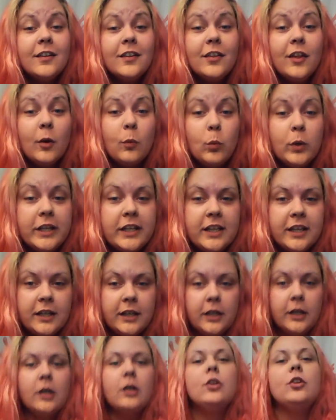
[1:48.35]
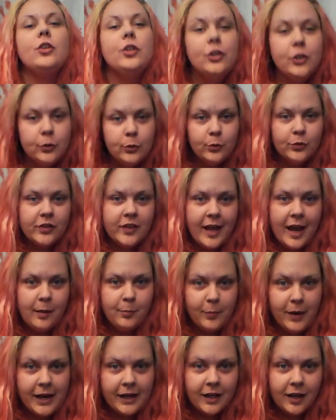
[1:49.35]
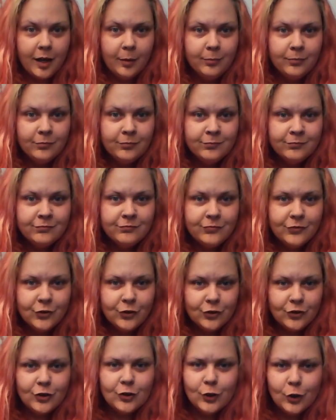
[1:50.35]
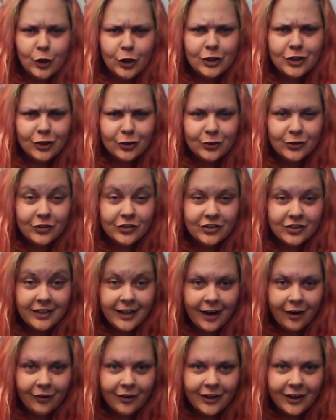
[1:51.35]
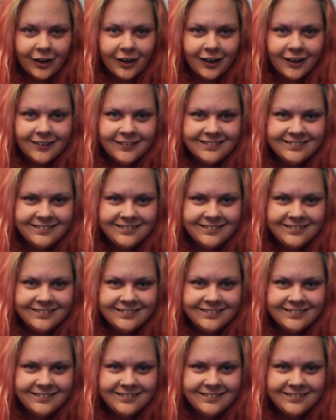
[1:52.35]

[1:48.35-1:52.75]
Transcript: that we can use that makeup to look a little scarier.